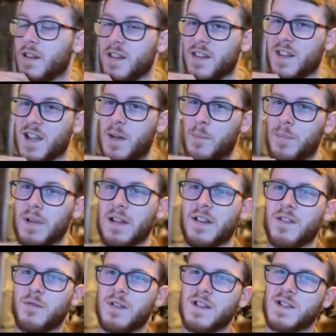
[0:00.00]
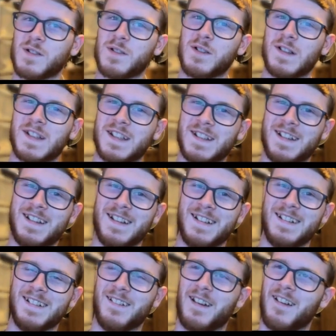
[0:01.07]
This is like a blitz resource,
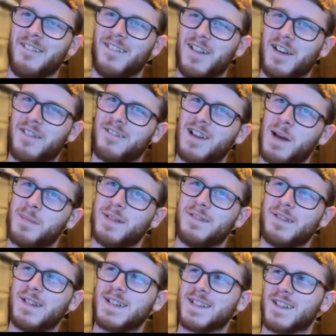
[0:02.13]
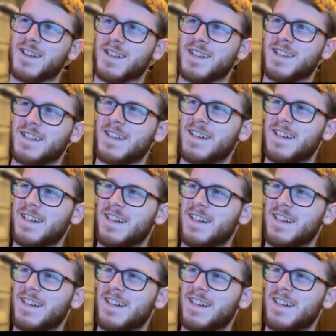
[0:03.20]
not a rapid resource.